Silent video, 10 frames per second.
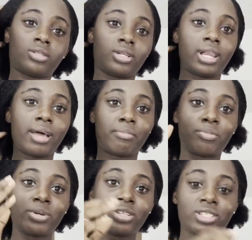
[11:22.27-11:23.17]
And then I have my
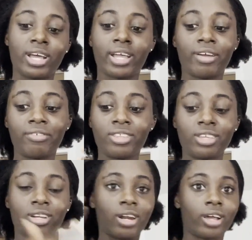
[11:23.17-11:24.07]
brush, like
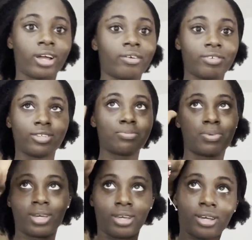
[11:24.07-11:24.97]
everything that I have is
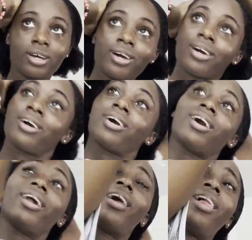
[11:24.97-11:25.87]
pink.
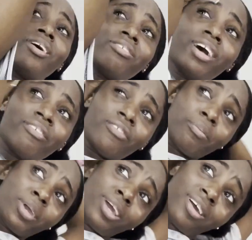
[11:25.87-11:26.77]
And I love that for
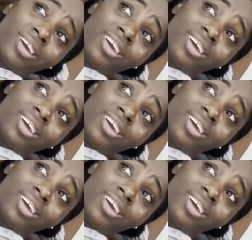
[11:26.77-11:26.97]
me.